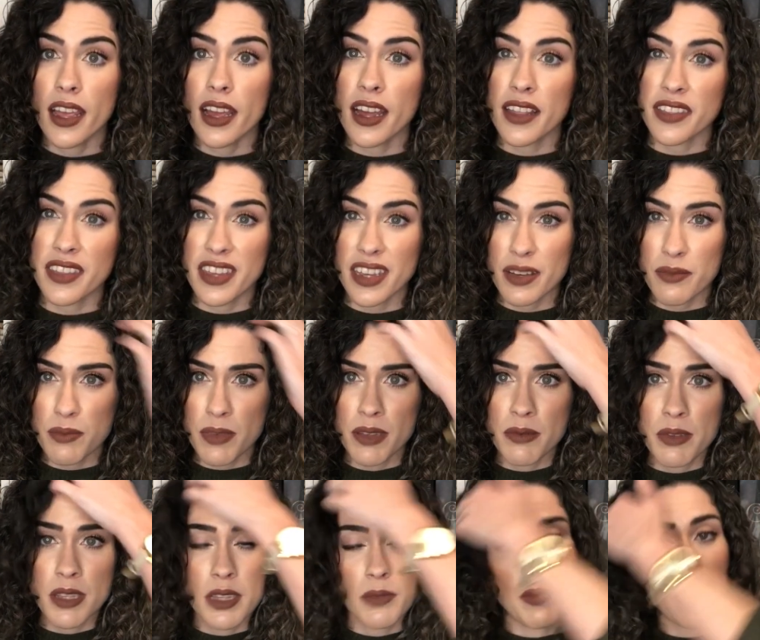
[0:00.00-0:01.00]
I think
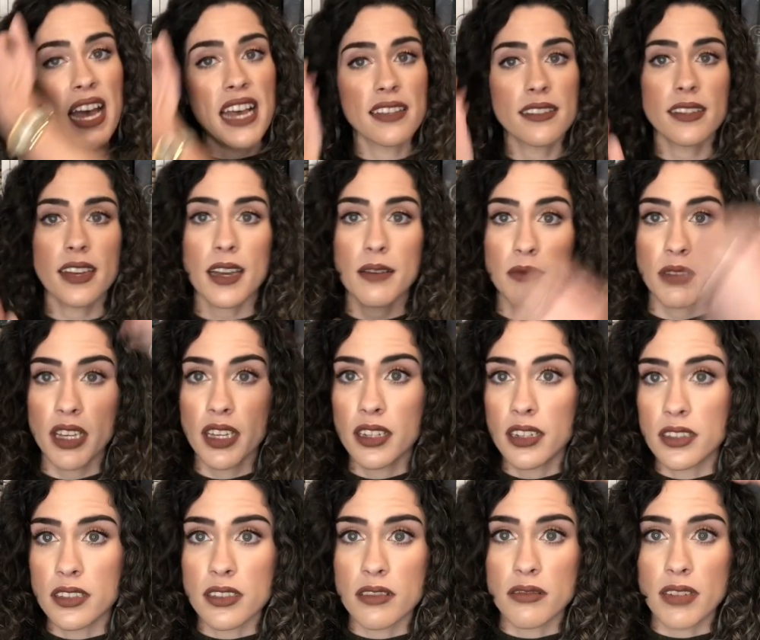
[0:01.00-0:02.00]
maybe in the past
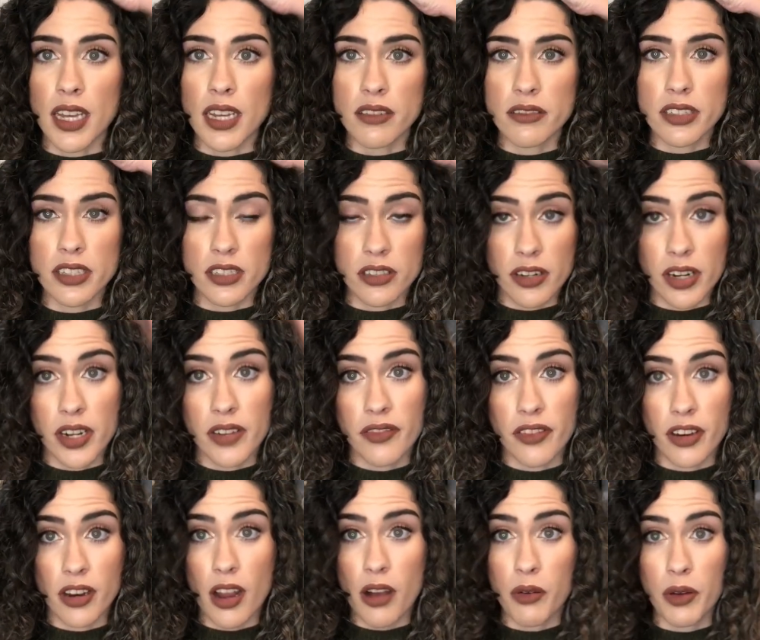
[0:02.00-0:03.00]
timeline and so now she's trying to
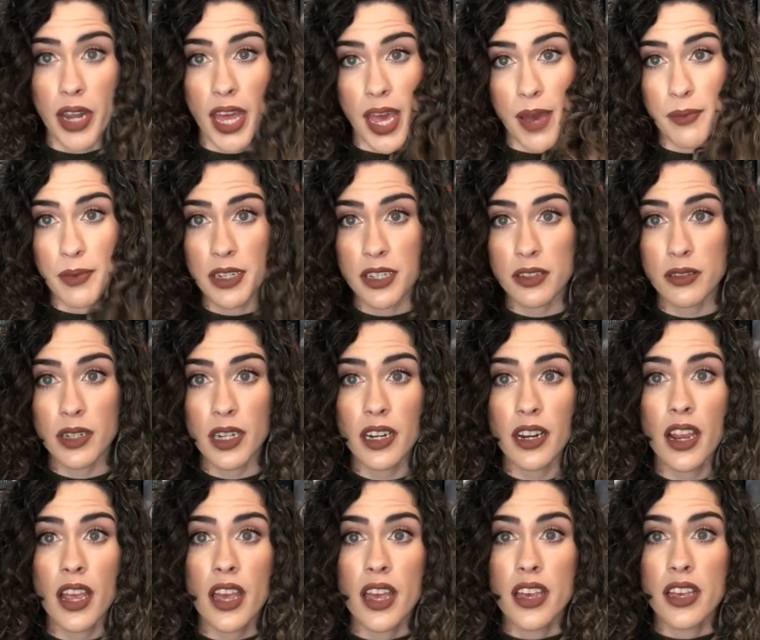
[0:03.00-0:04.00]
figure out what happened to
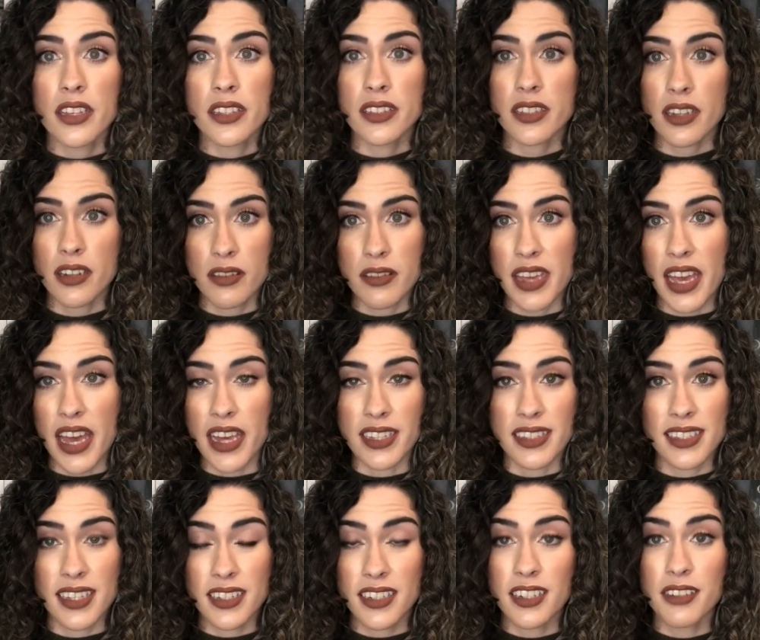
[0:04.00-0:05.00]
her. So yeah,
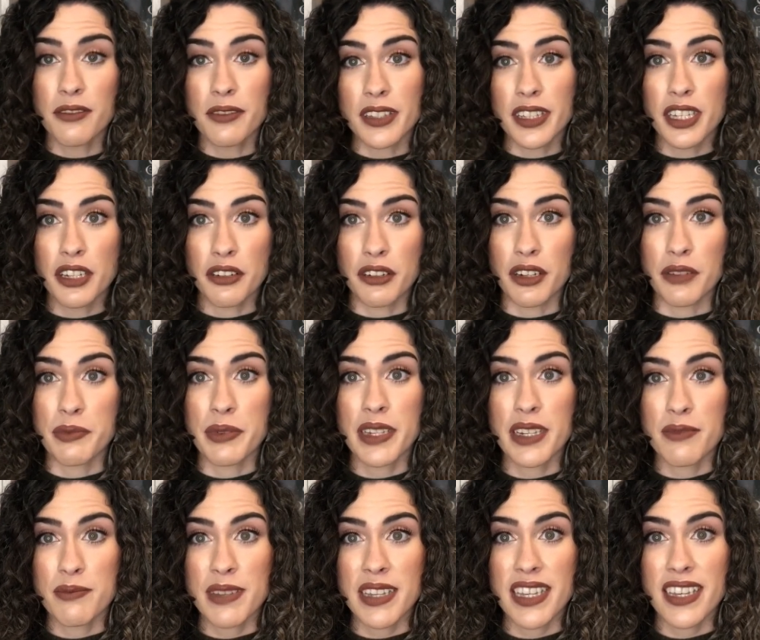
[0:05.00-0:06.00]
it sounded really
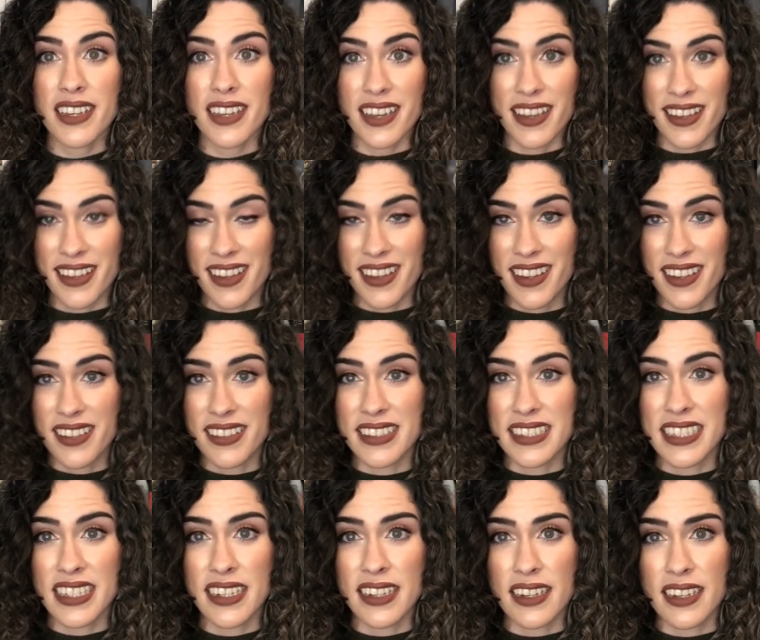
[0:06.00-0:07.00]
creepy to me
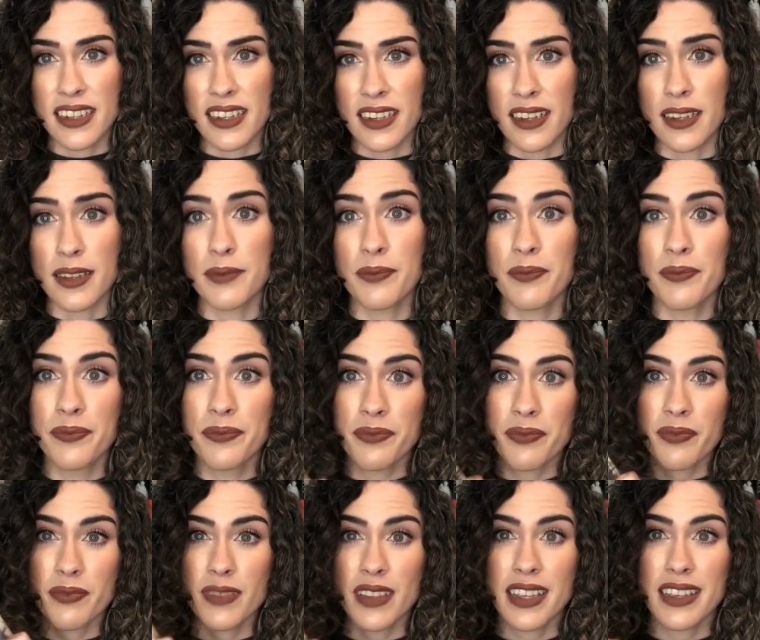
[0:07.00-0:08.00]
and um,
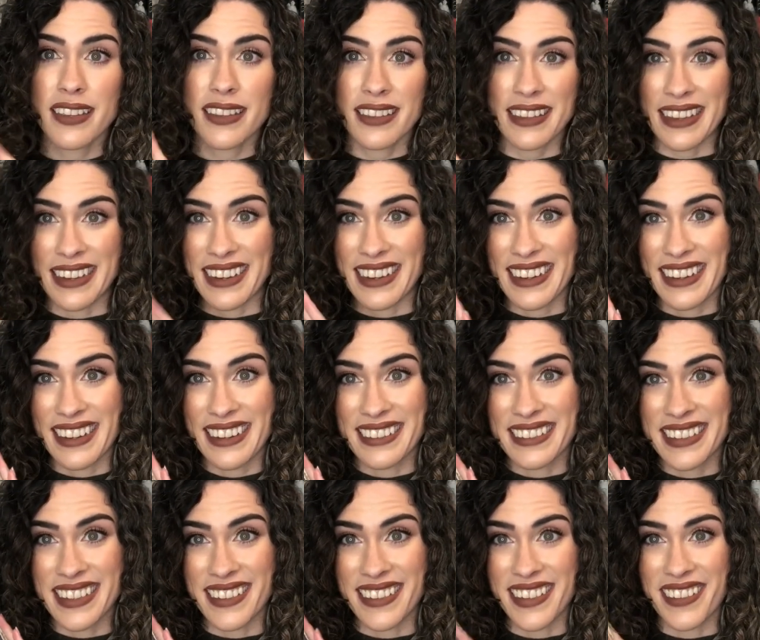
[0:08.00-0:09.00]
yeah,
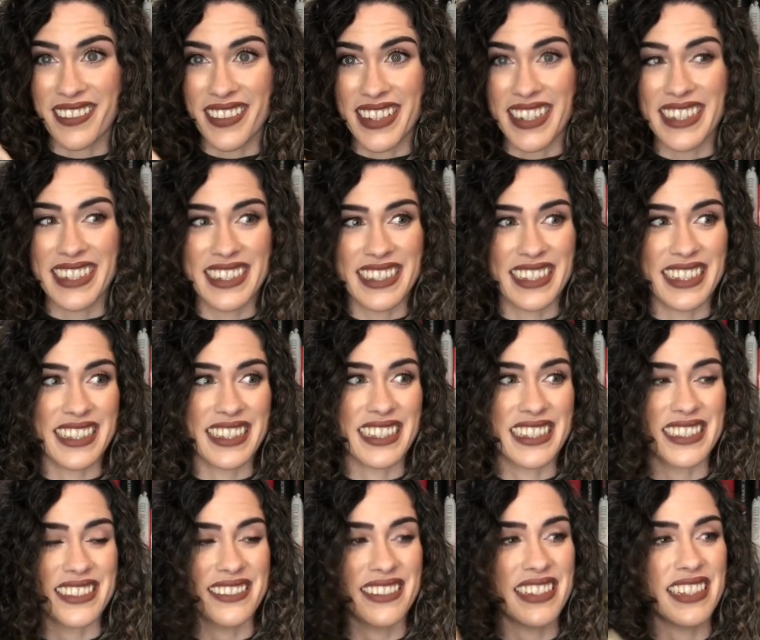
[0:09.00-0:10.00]
so I wanted to get
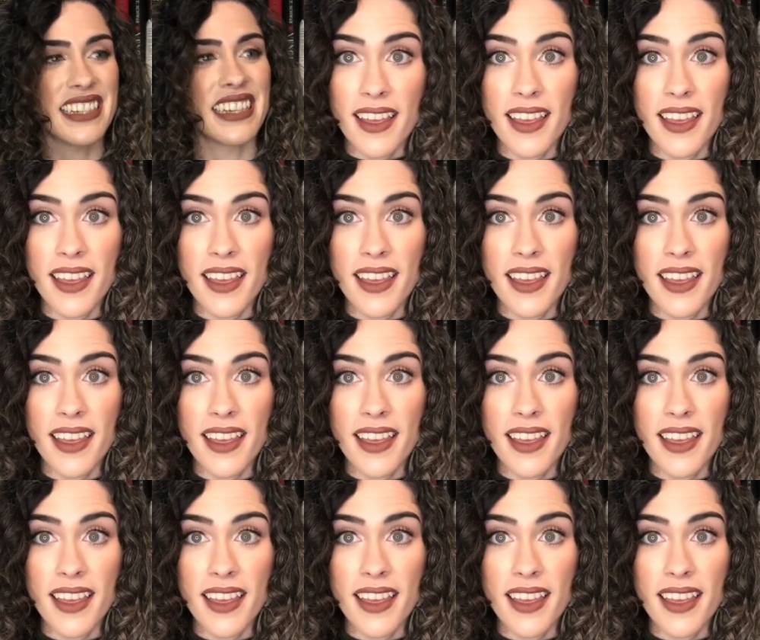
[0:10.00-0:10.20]
this one.